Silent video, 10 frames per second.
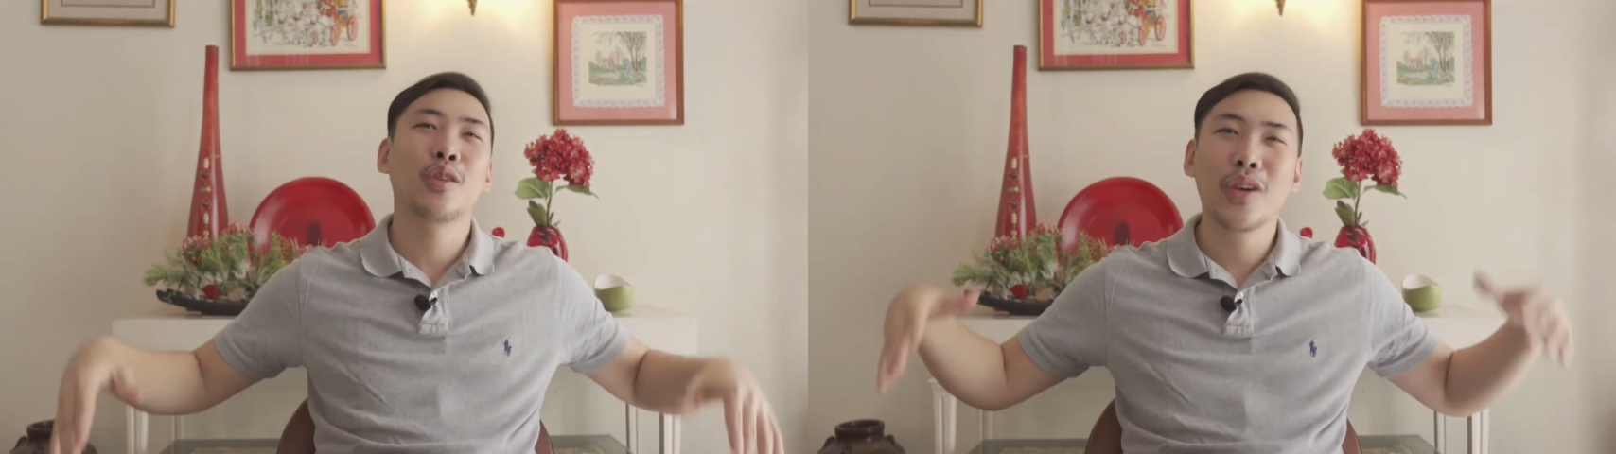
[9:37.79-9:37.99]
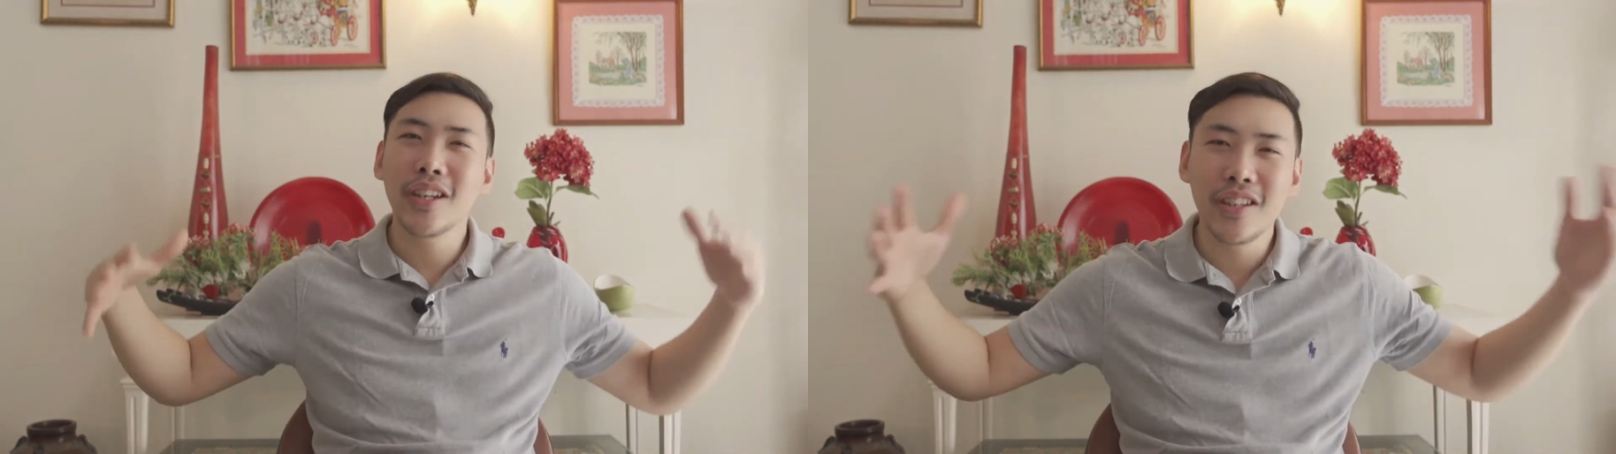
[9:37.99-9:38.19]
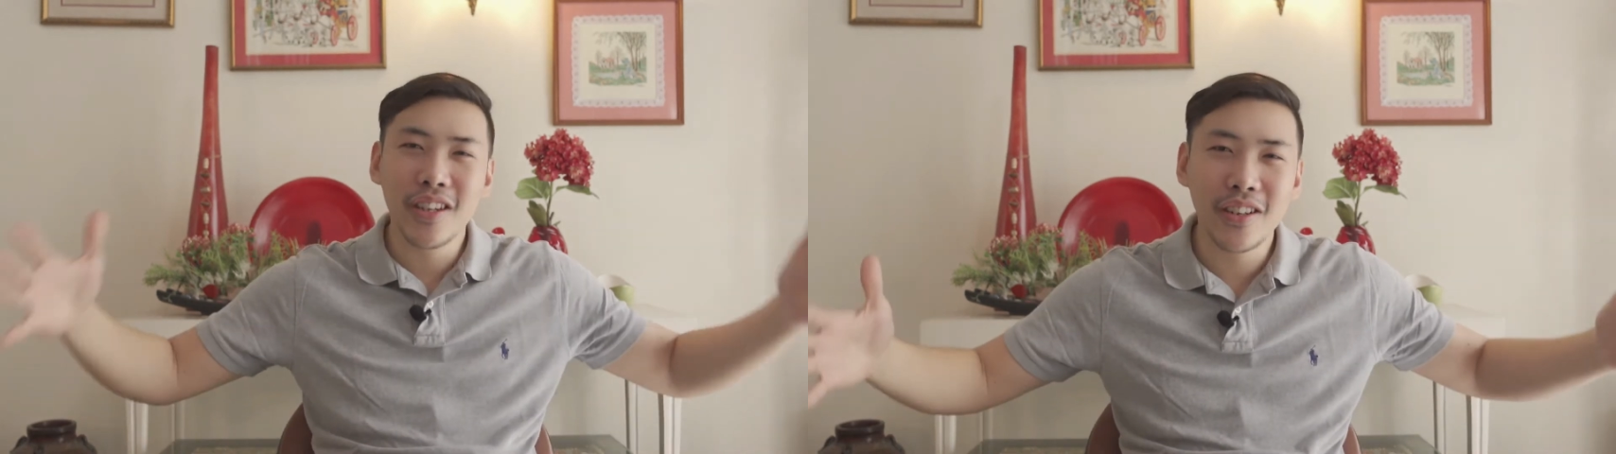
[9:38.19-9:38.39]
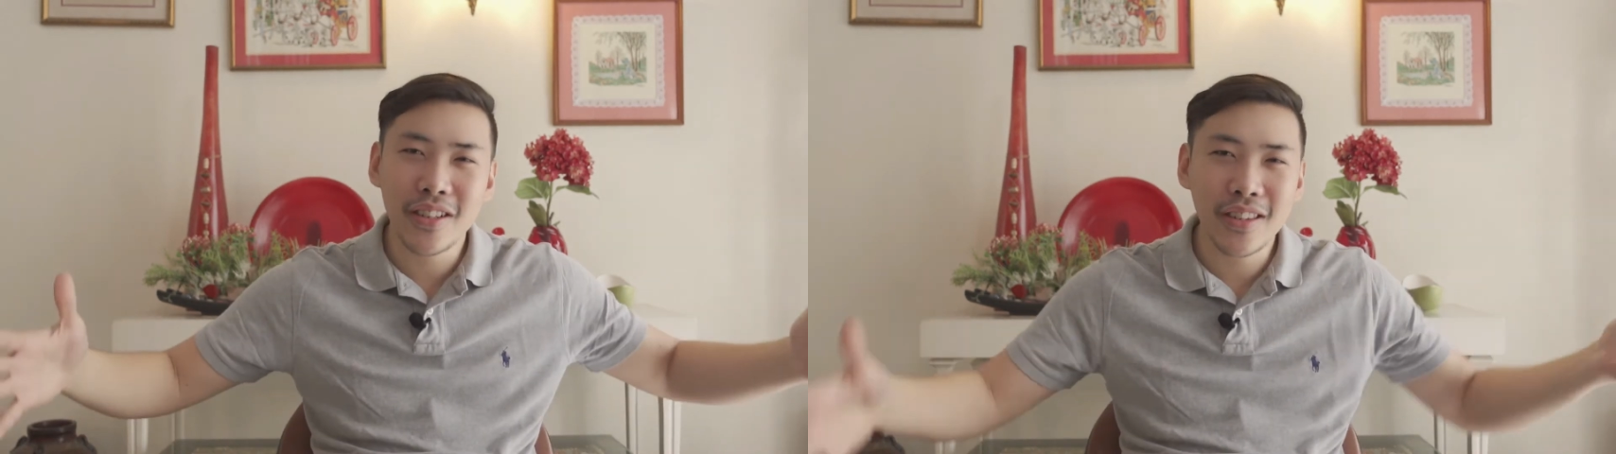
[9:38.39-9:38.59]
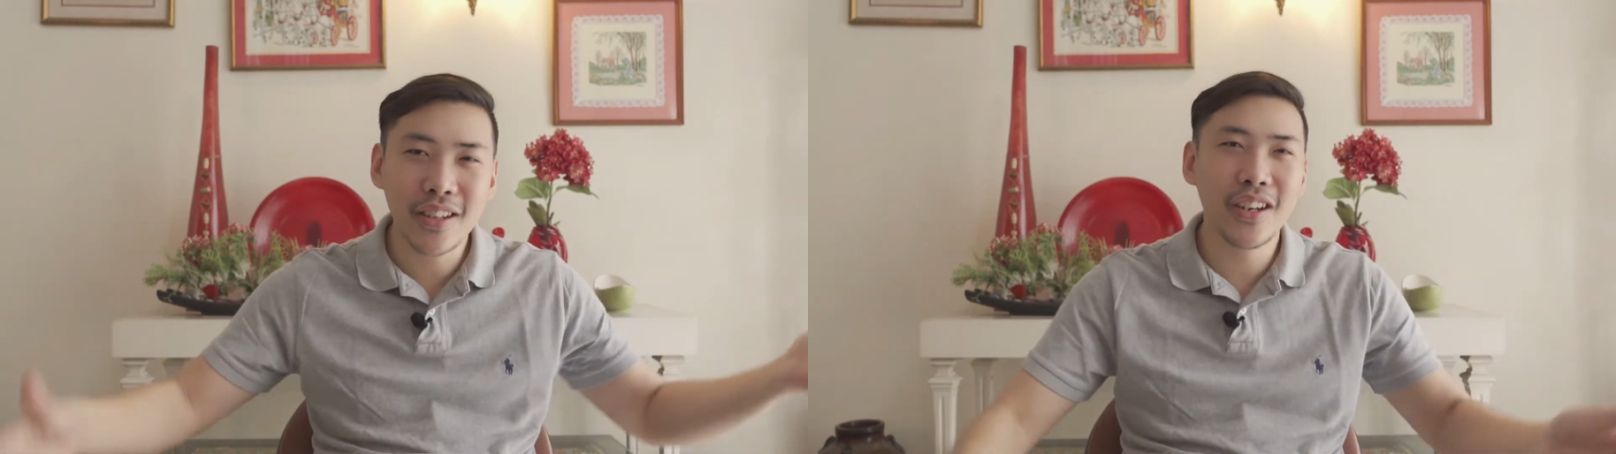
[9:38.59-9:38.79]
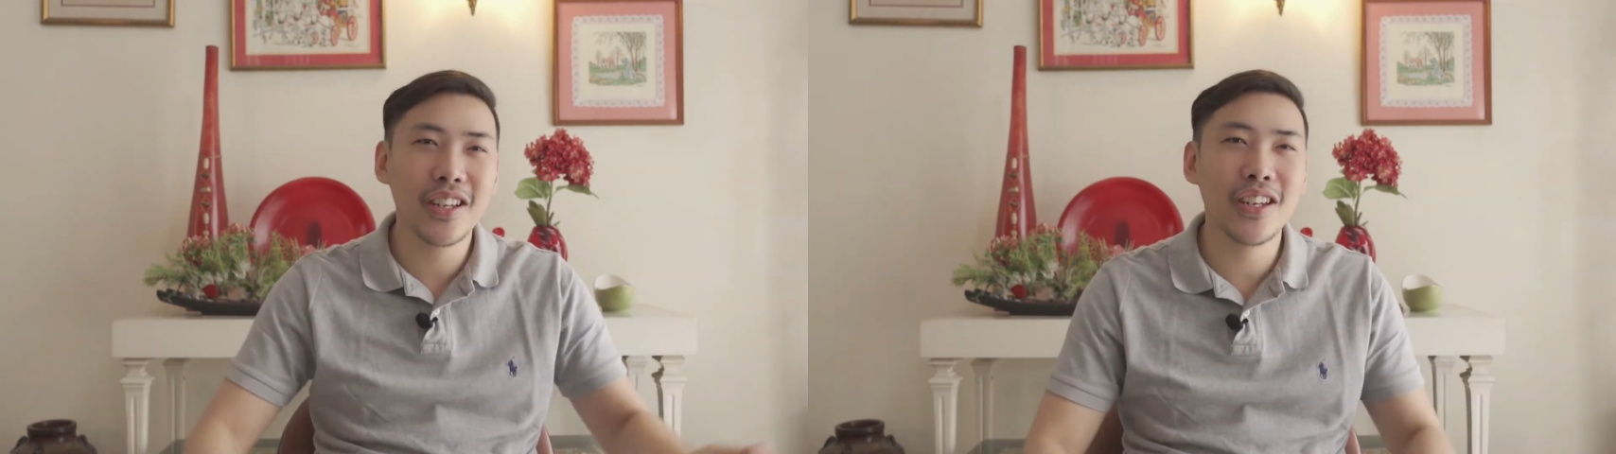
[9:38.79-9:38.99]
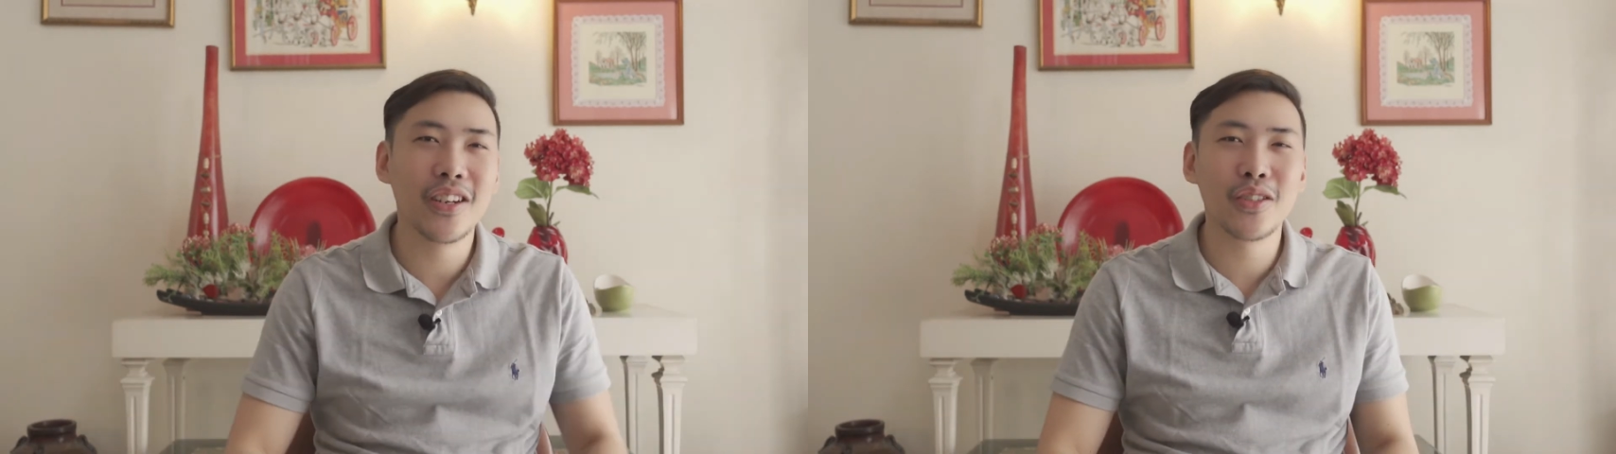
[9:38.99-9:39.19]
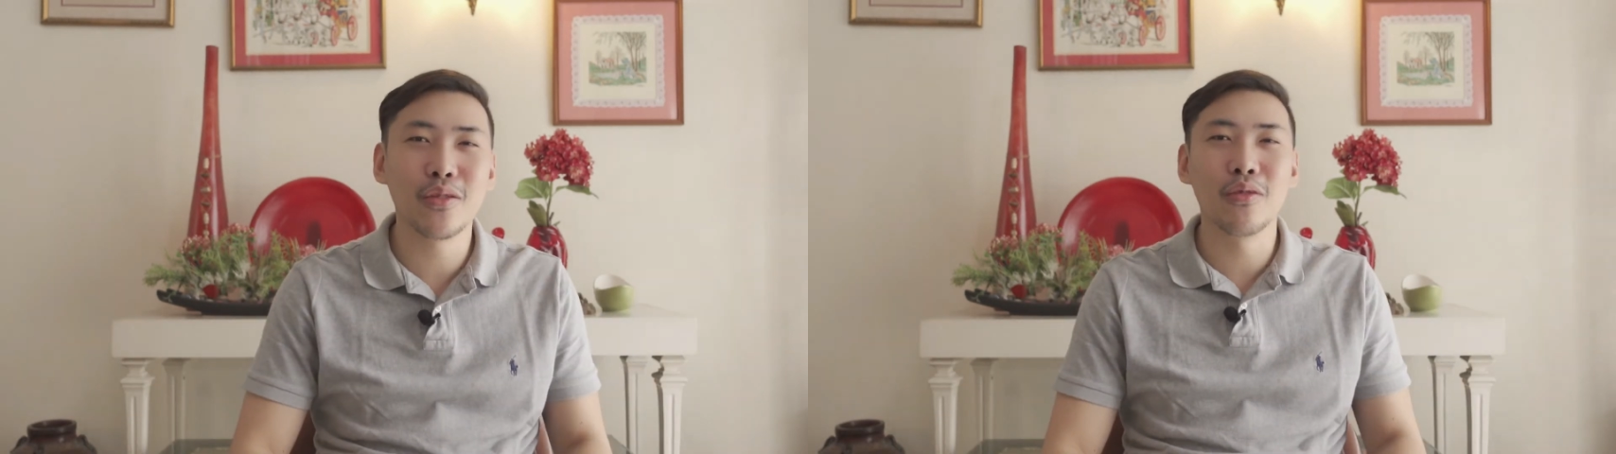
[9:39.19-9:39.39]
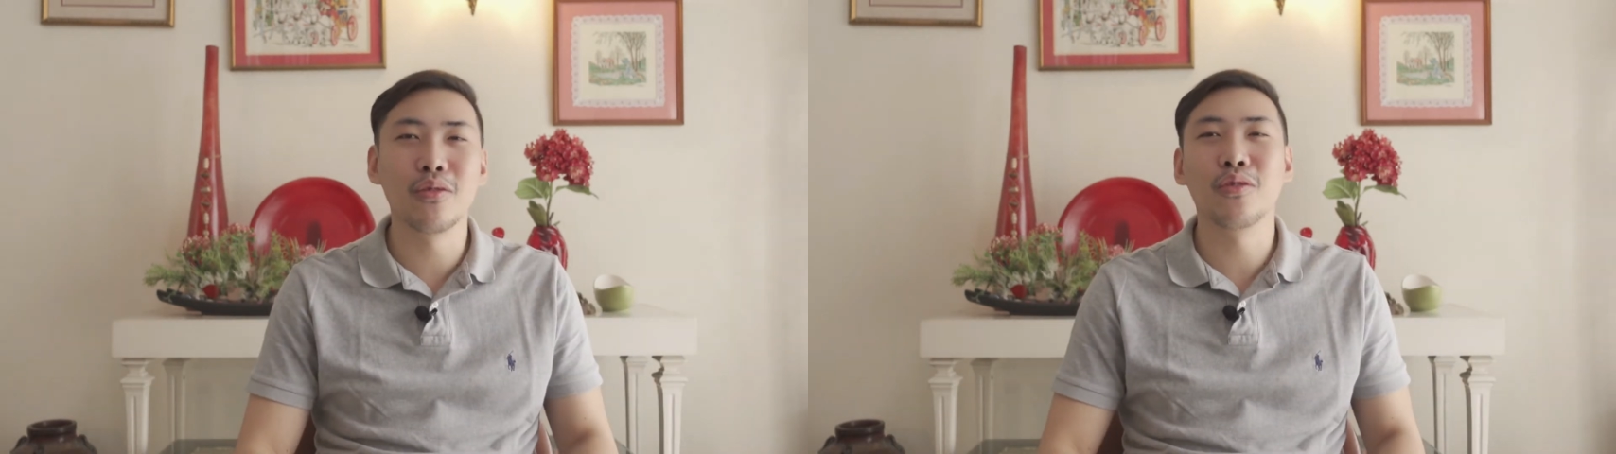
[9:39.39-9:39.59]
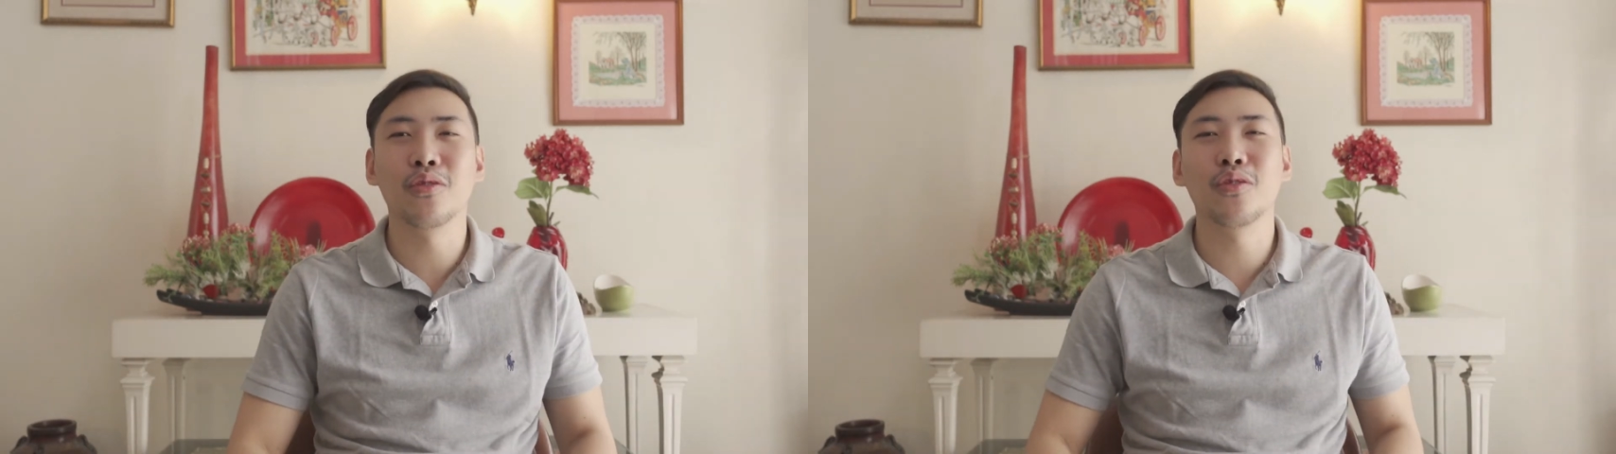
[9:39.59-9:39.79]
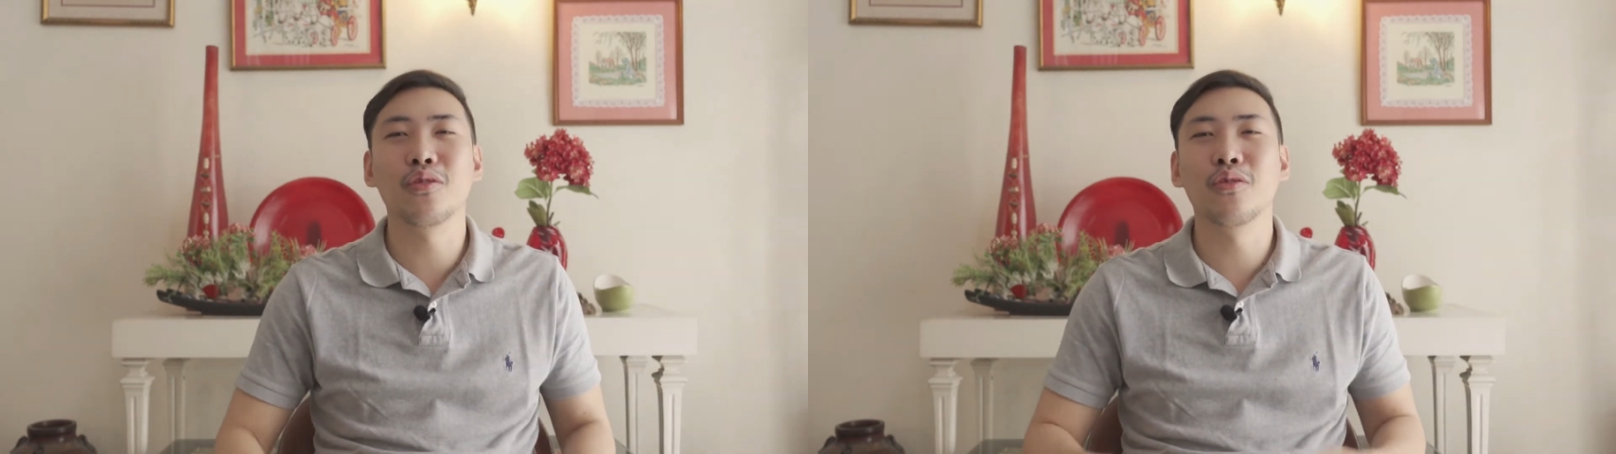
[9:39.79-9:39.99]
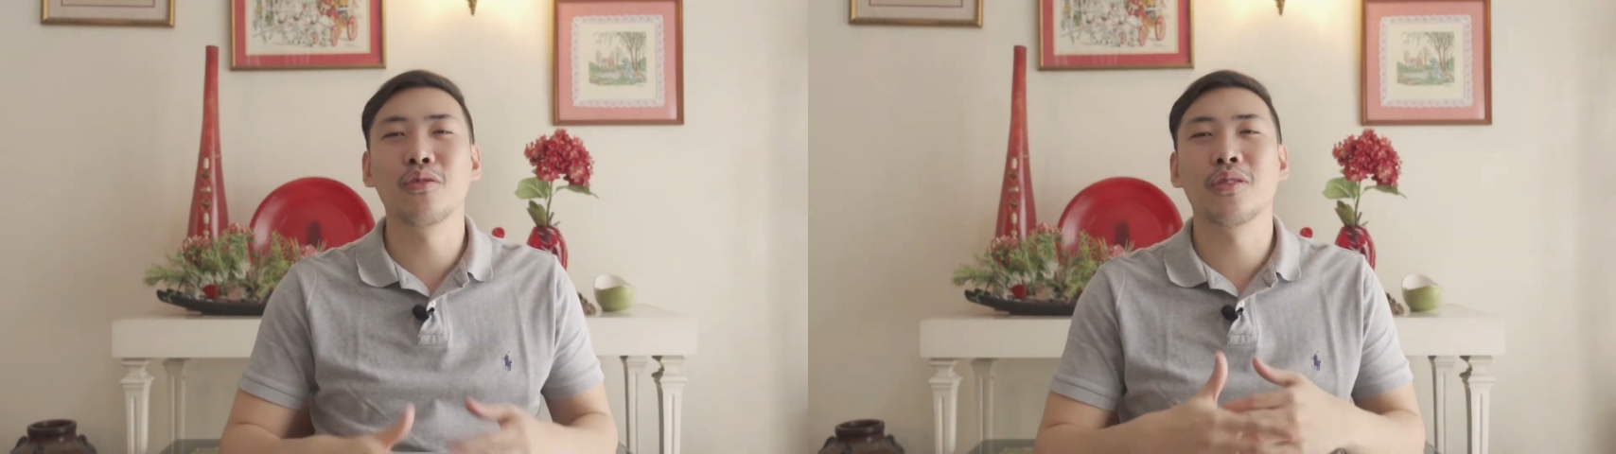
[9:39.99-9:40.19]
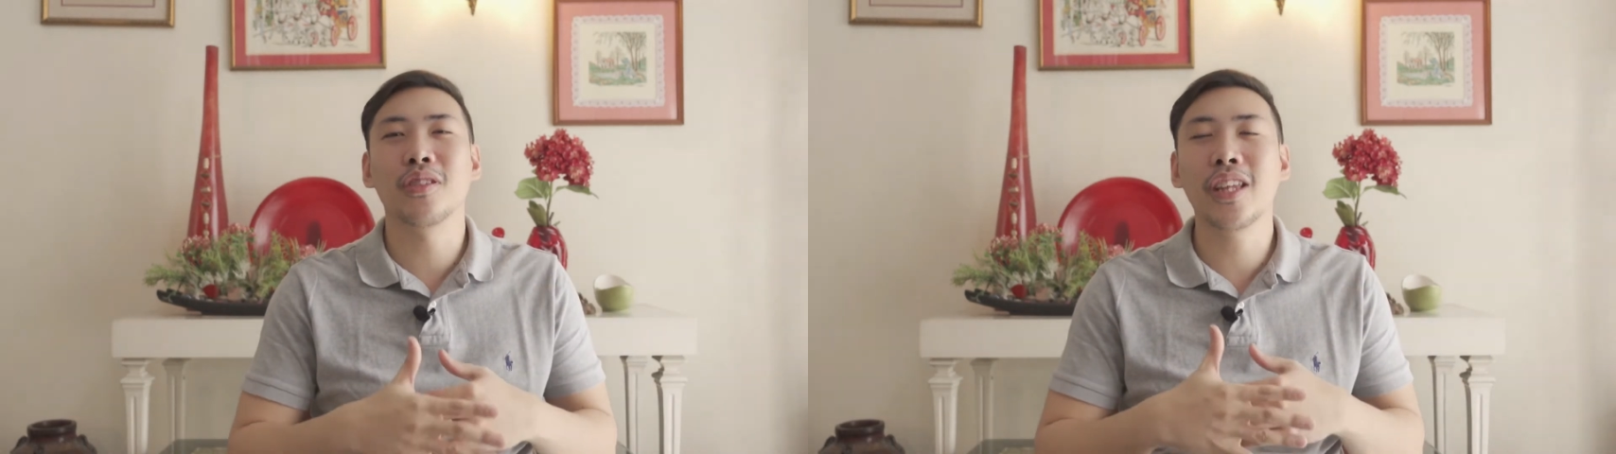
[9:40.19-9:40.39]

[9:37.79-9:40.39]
20 years, 30 years to